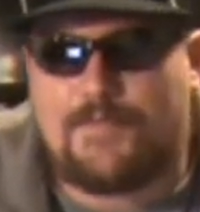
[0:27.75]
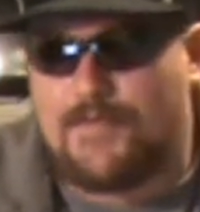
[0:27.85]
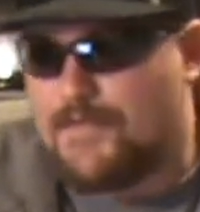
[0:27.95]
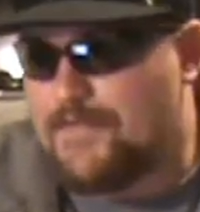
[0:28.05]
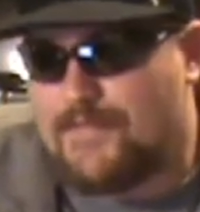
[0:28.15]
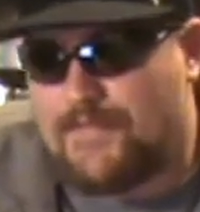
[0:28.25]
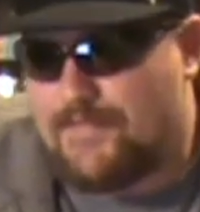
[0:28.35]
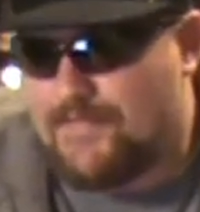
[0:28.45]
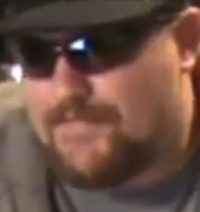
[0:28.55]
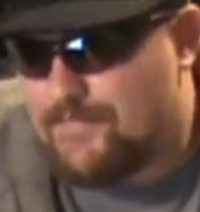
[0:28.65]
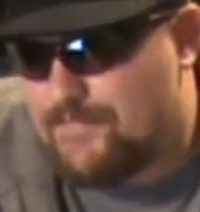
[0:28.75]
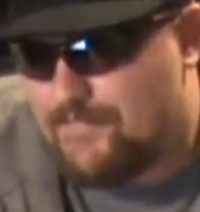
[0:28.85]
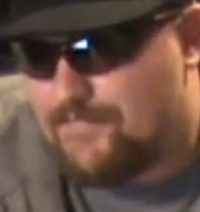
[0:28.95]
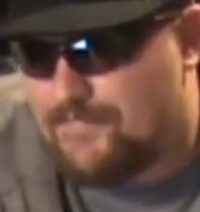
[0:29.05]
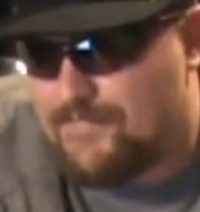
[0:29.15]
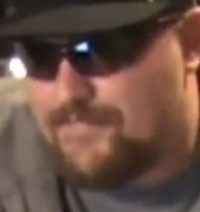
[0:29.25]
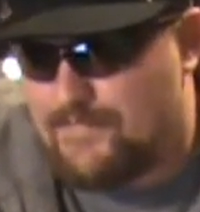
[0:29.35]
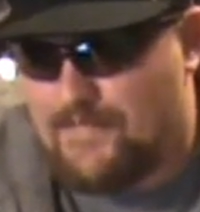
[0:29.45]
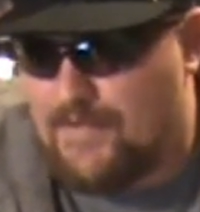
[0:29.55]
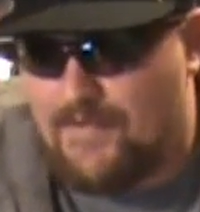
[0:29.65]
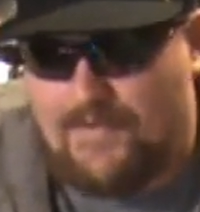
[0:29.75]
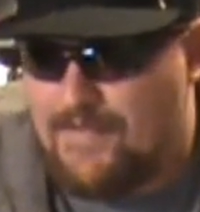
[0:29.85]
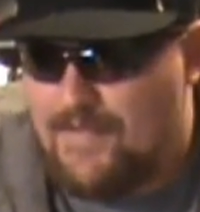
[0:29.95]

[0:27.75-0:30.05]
but dang.